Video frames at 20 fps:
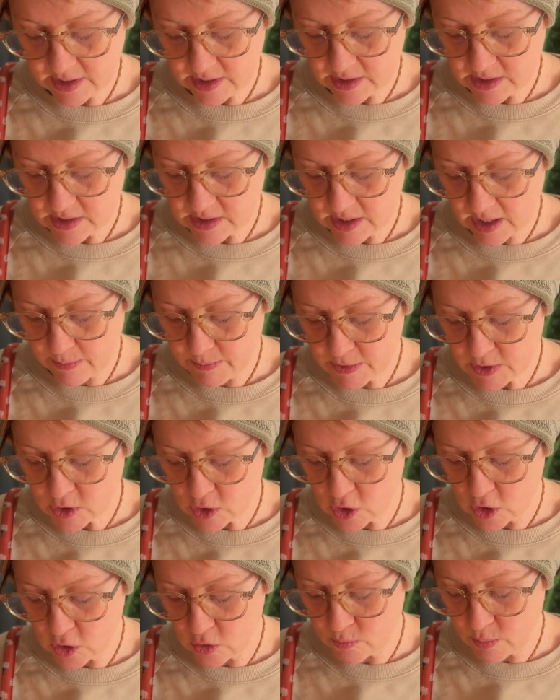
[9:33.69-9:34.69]
and summons
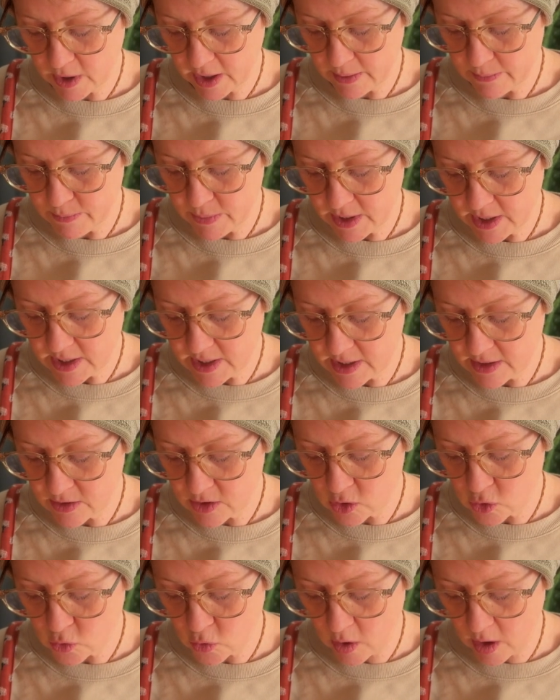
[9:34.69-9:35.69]
you by beating the
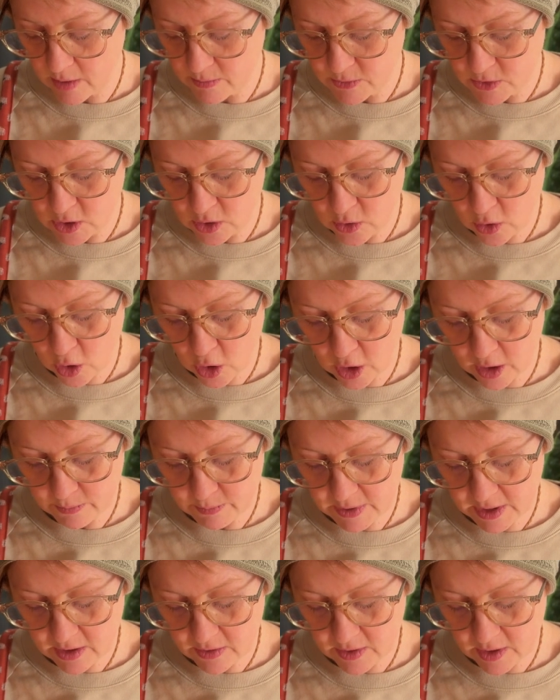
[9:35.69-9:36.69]
drum to the
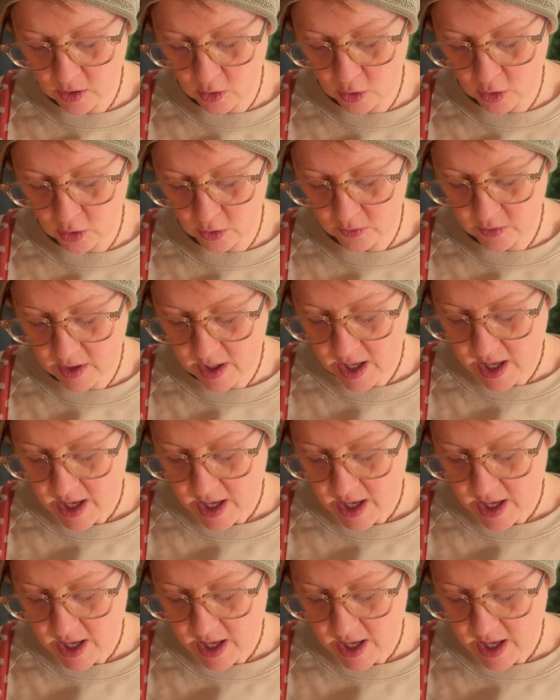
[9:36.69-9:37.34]
heartbeat of the earth.